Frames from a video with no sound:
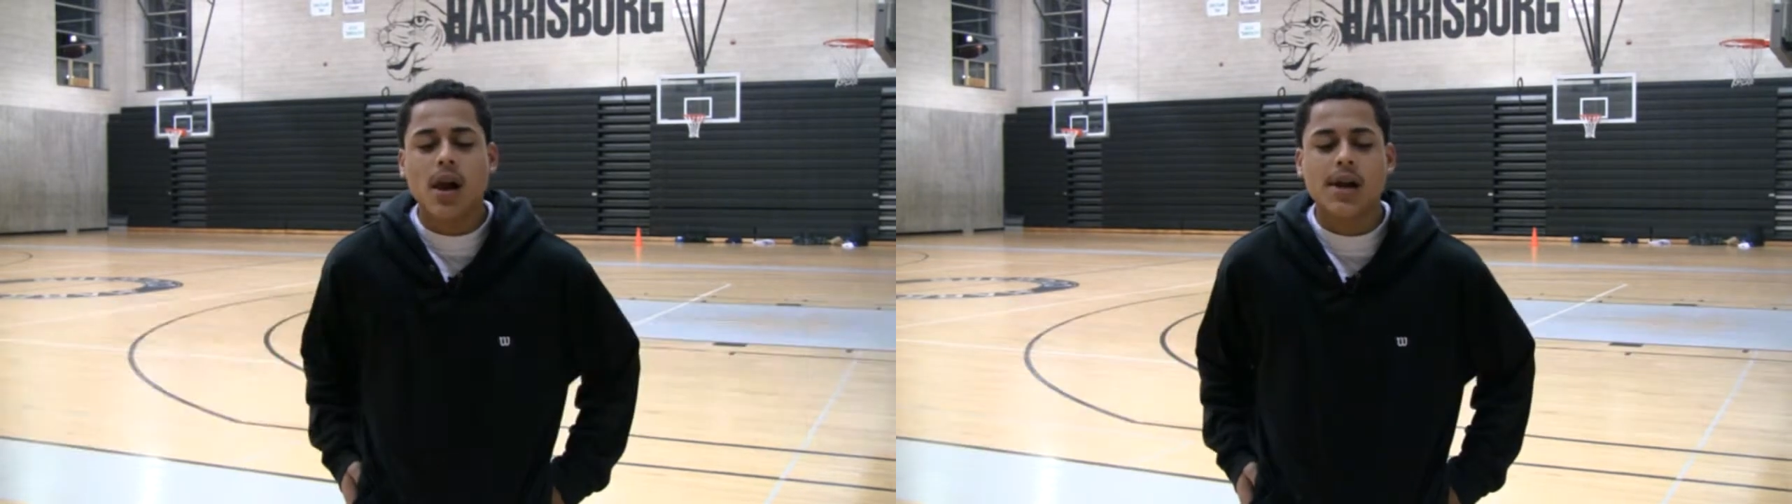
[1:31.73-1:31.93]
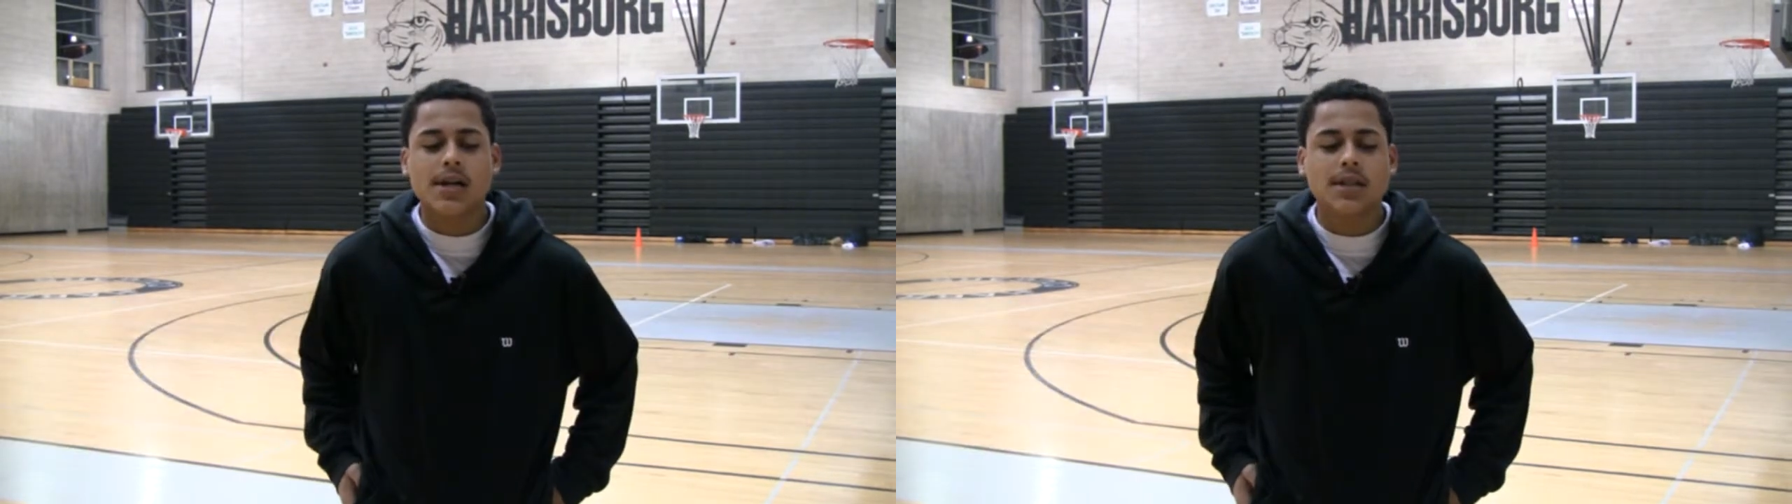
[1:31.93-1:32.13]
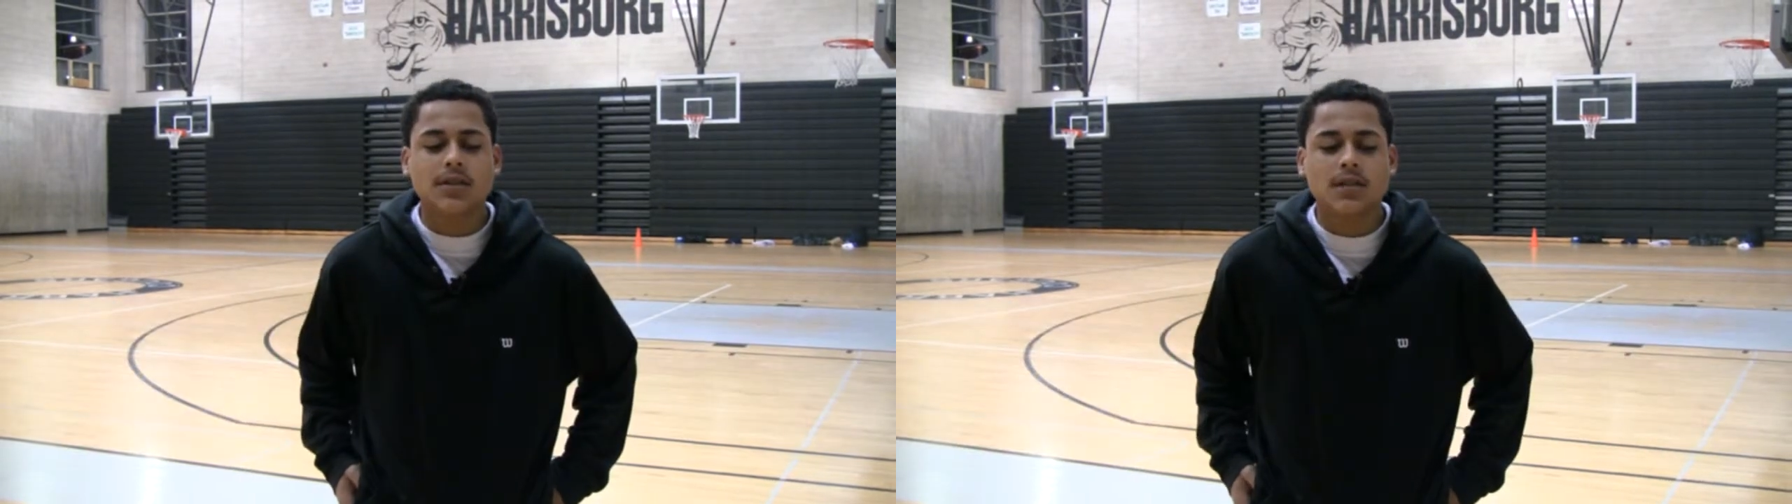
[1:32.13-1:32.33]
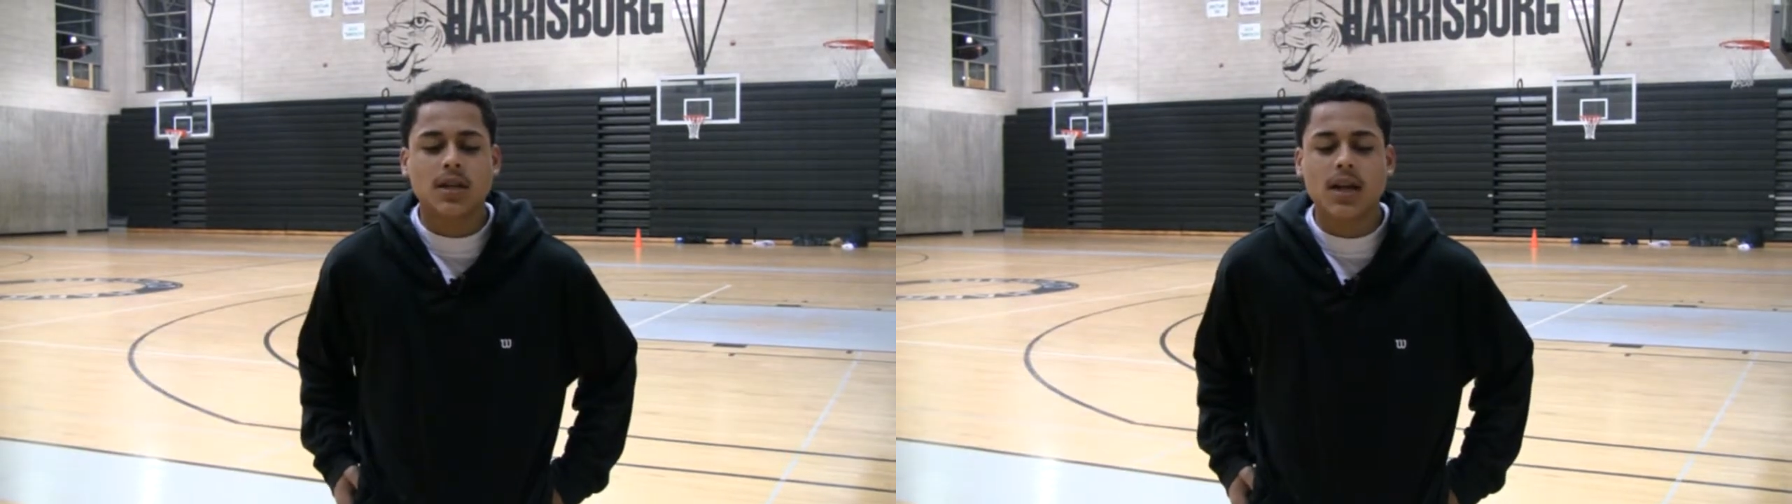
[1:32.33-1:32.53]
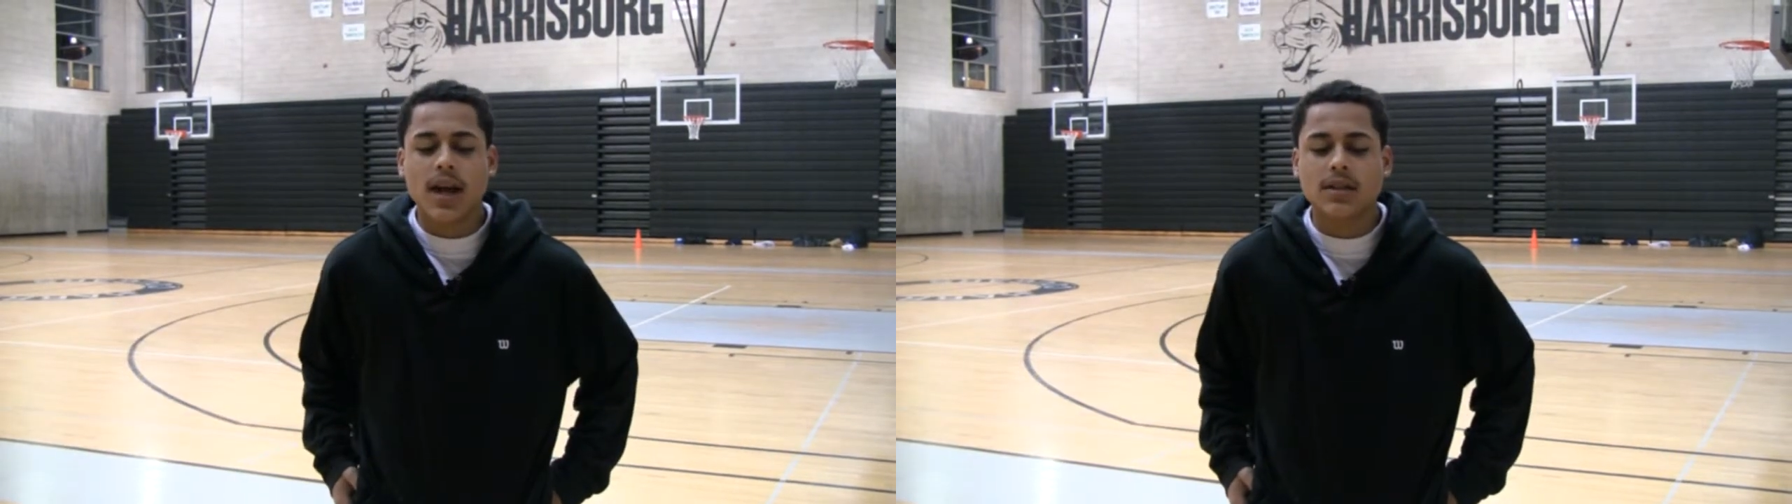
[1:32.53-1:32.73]
And
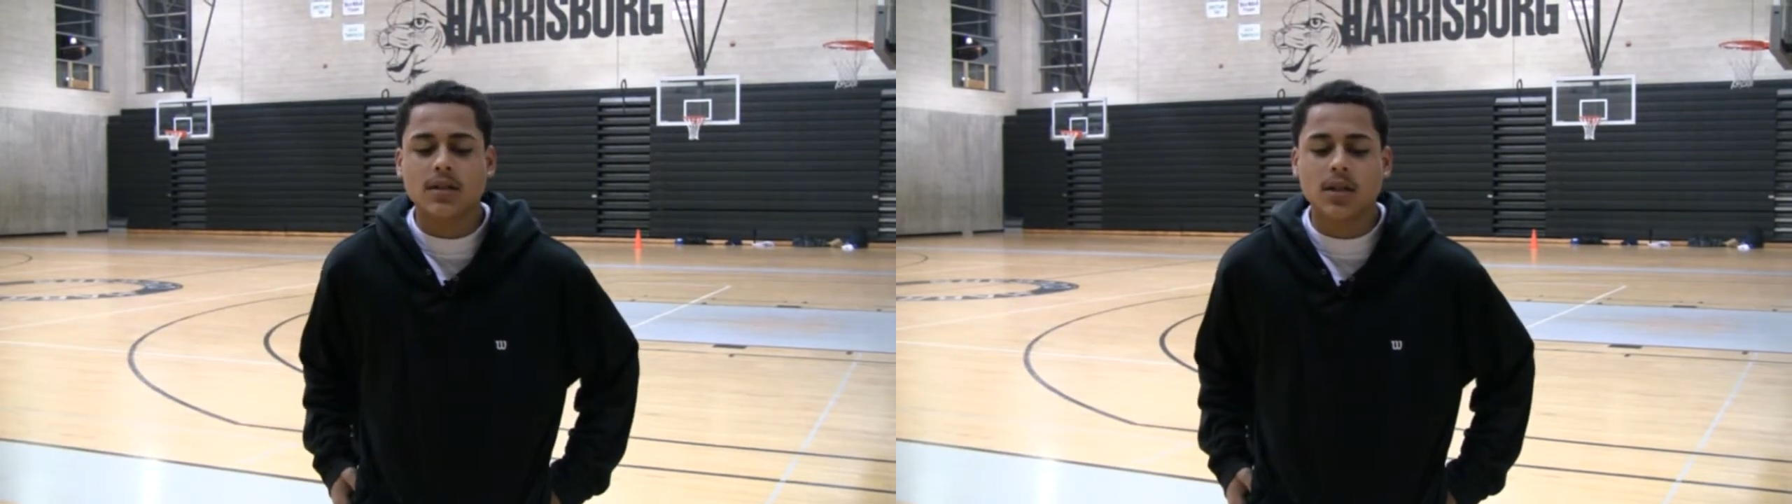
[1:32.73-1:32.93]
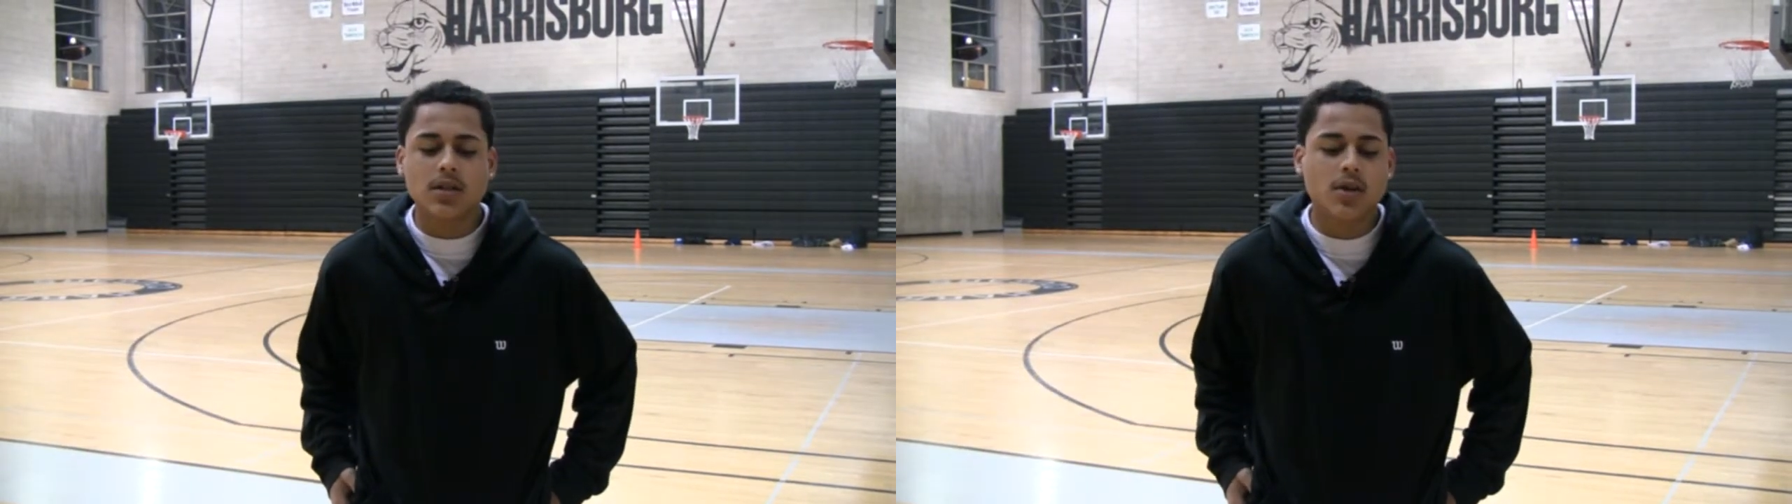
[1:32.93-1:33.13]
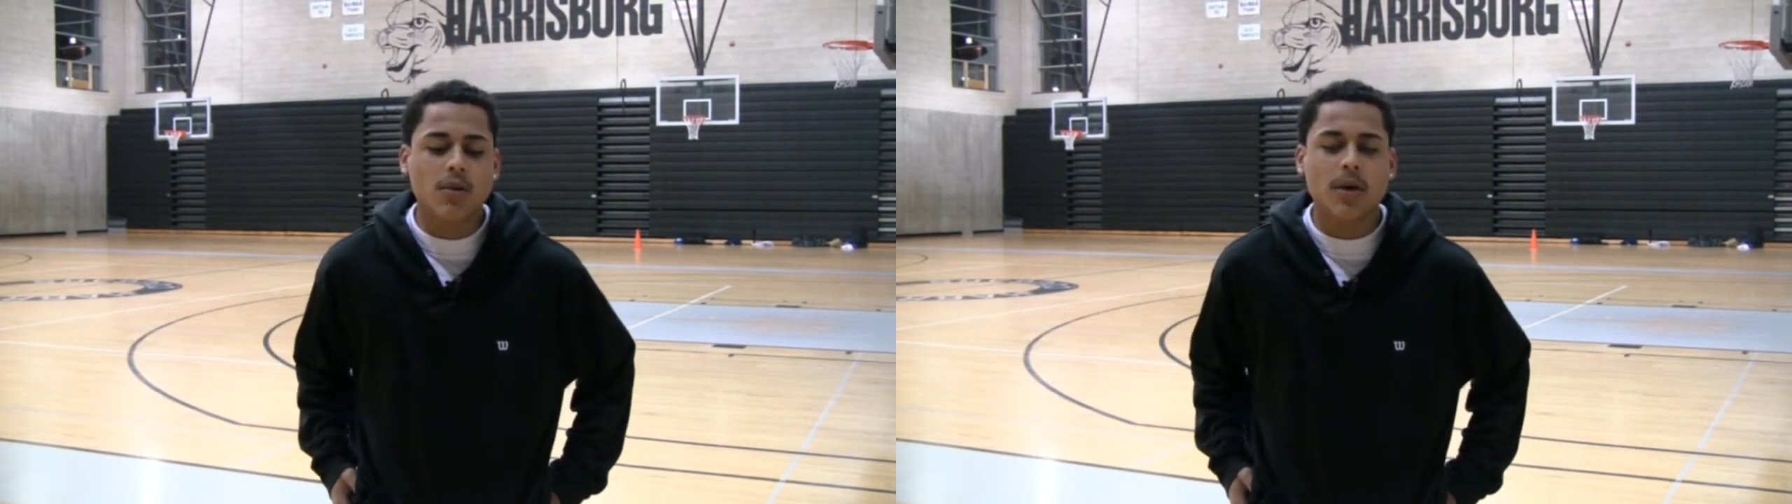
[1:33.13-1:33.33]
he, he told